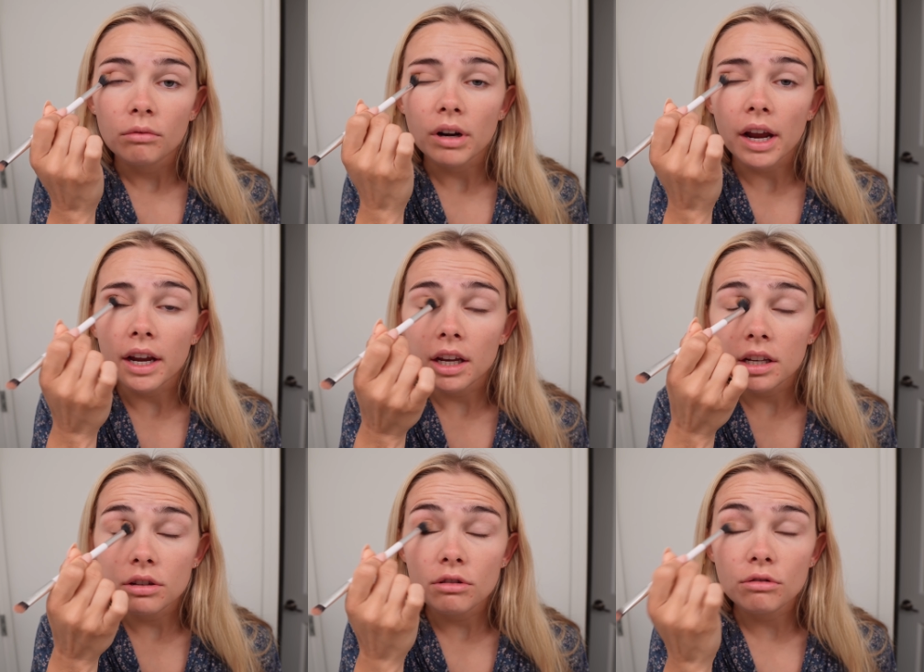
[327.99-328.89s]
When I
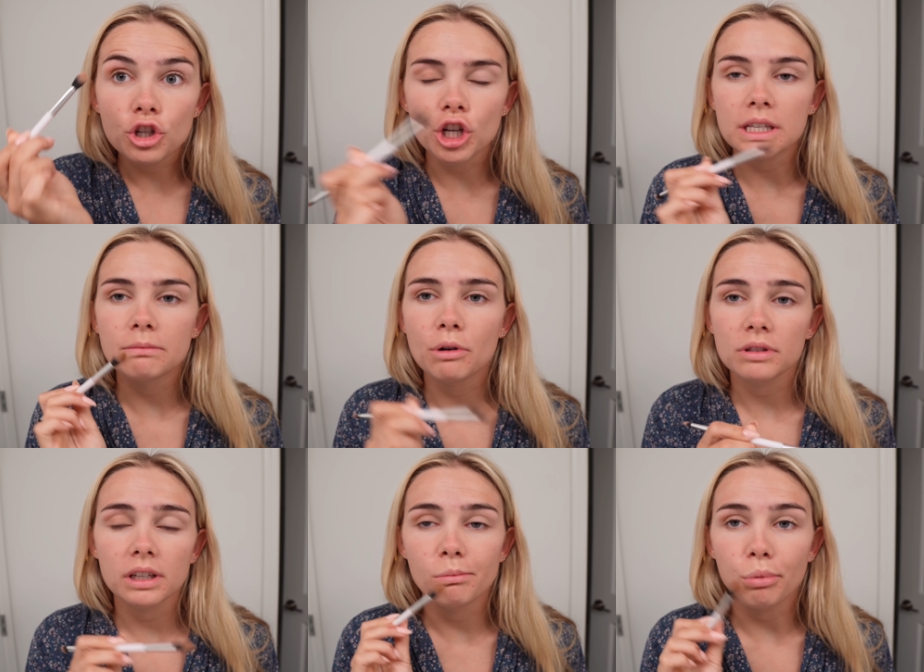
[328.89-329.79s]
do just
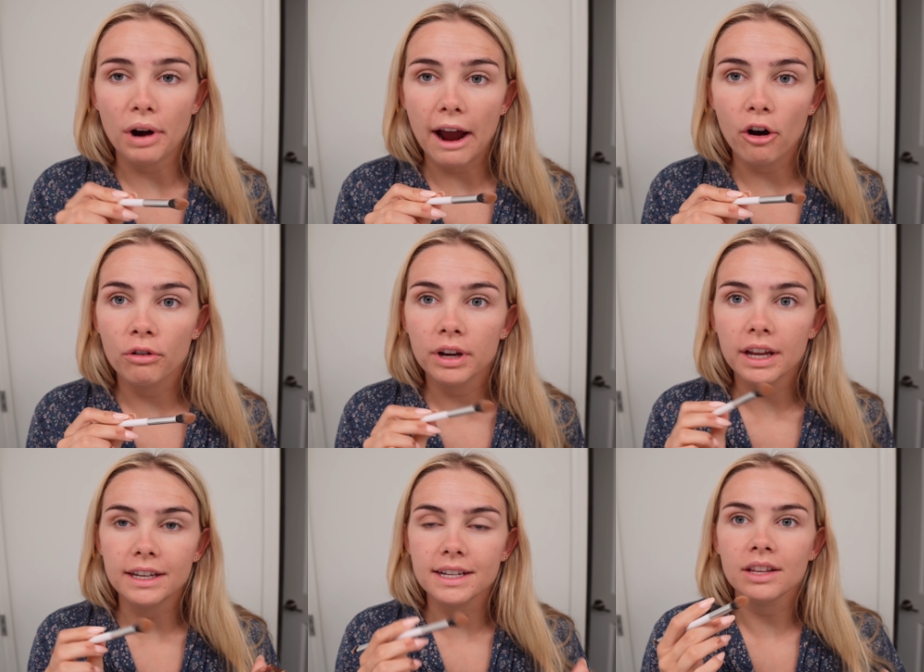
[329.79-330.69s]
mostly
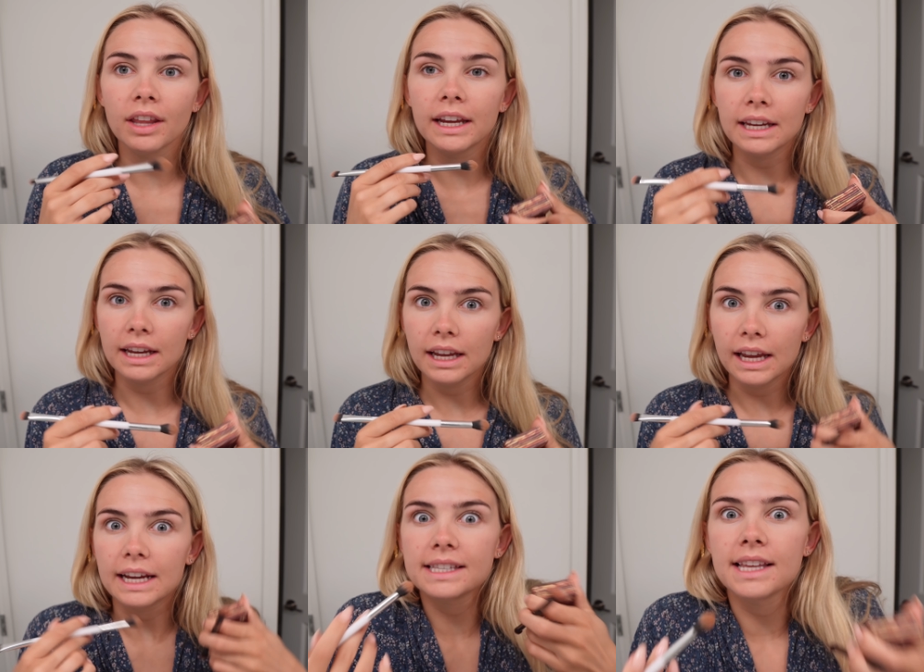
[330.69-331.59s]
brown, it doesn't like
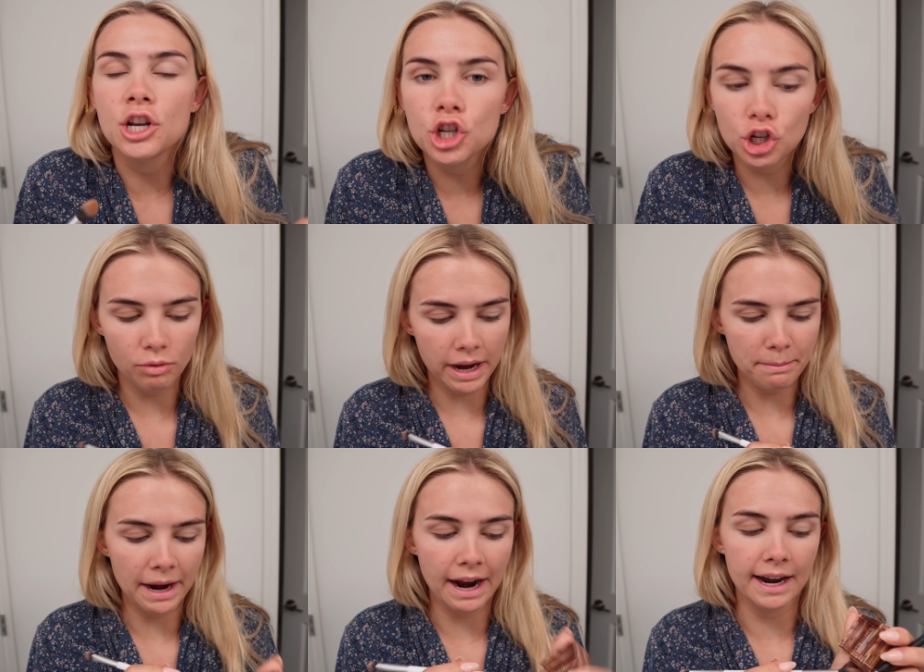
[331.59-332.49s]

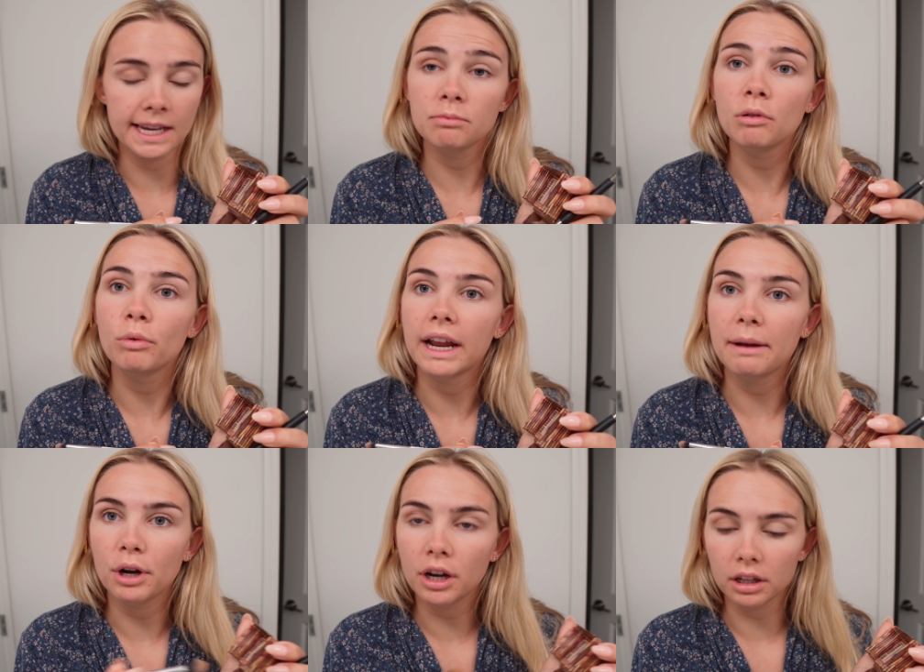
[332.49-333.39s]
accentuate my eyes, but when
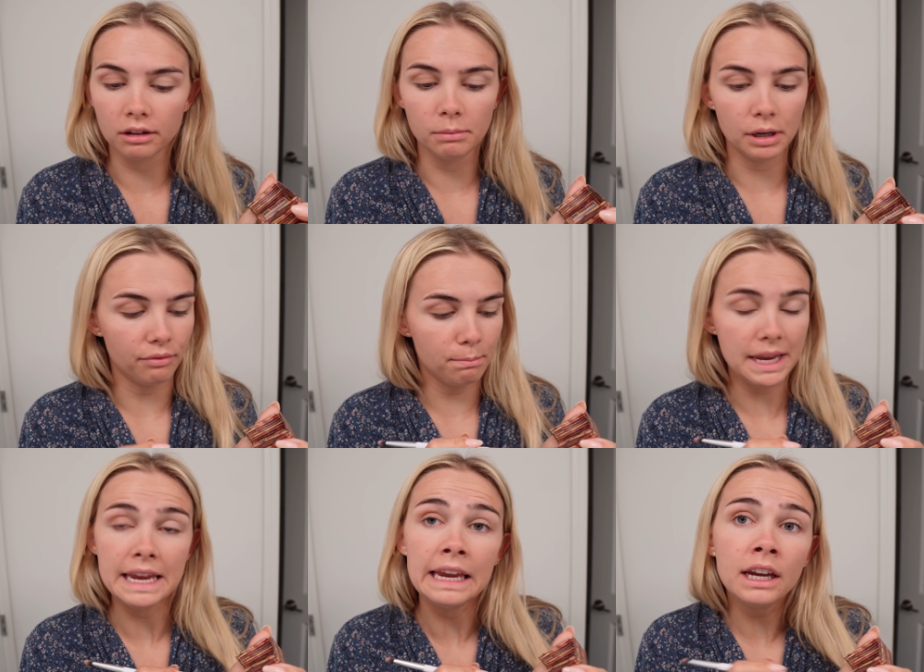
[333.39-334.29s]
I put a little bit of
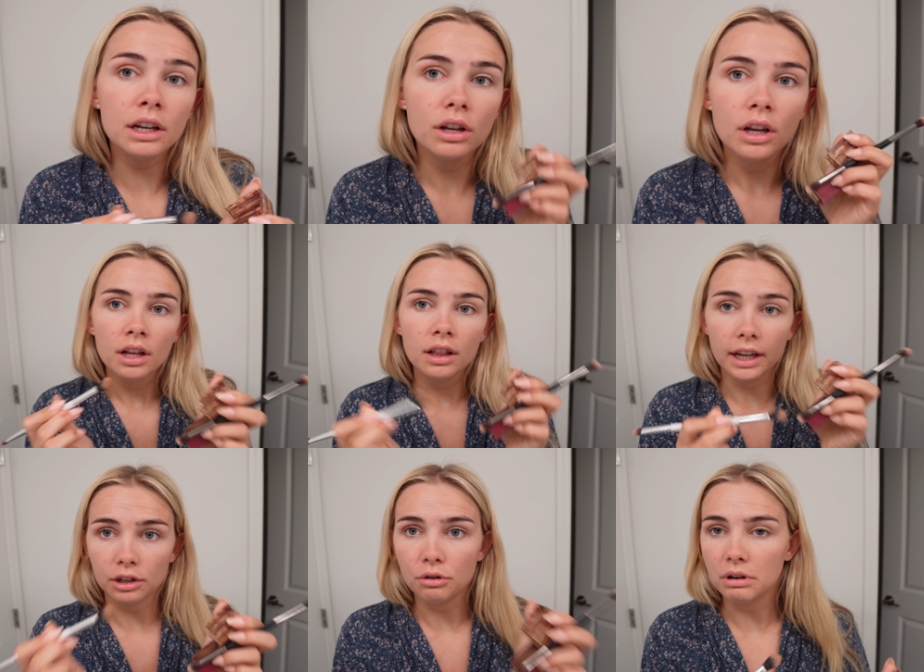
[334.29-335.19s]
pink,
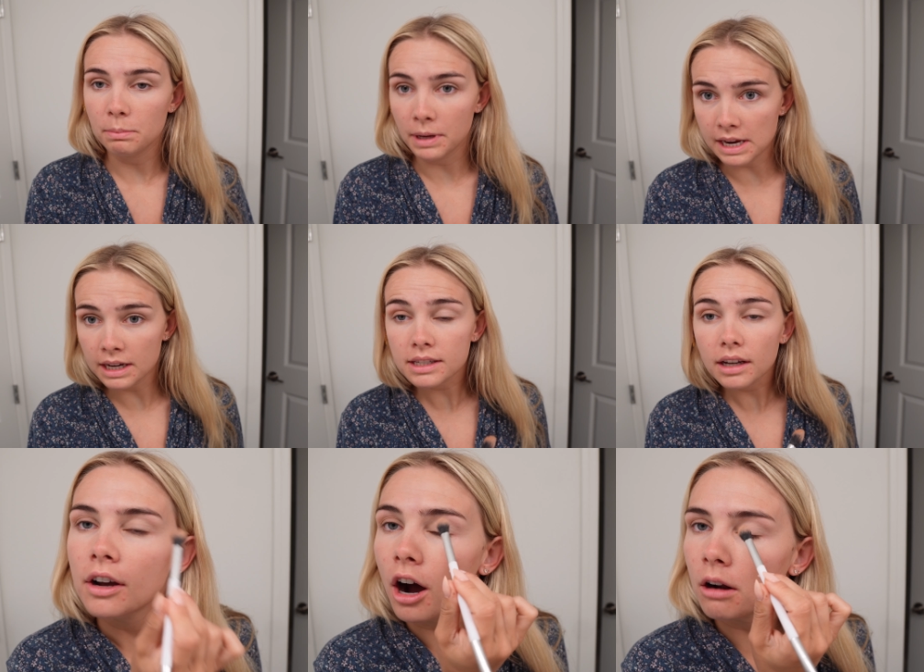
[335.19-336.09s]
like nudie
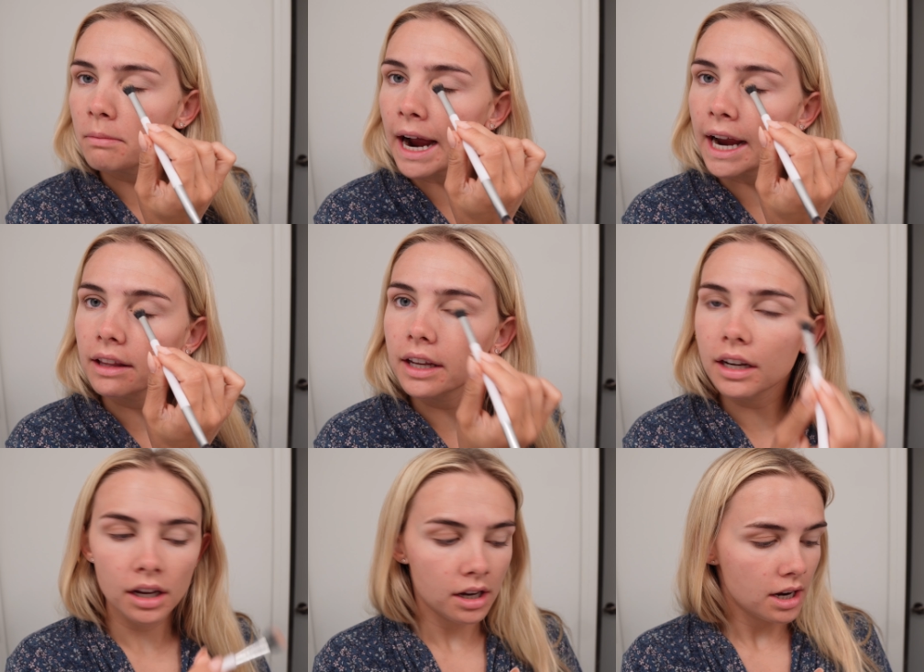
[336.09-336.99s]
pinks on my eyelid,